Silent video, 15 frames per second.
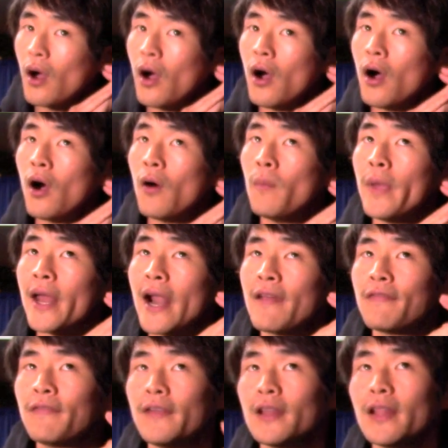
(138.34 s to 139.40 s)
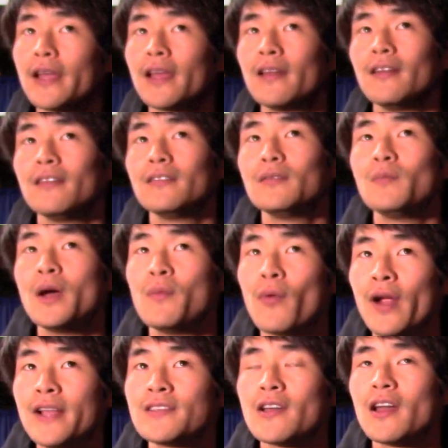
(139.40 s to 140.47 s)
Oh, man, I feel like my
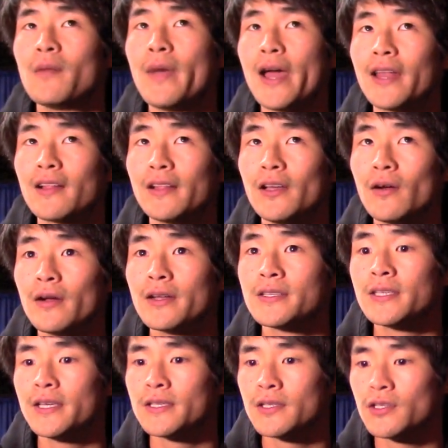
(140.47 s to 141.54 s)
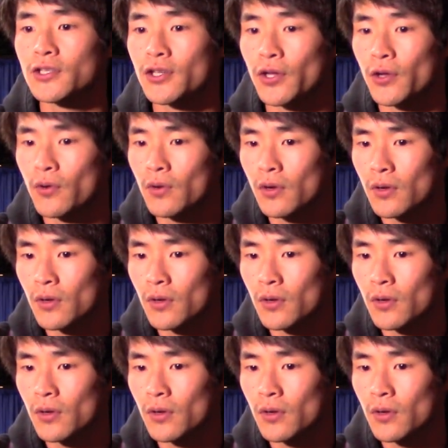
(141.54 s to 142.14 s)
brain's automatically going to season 2.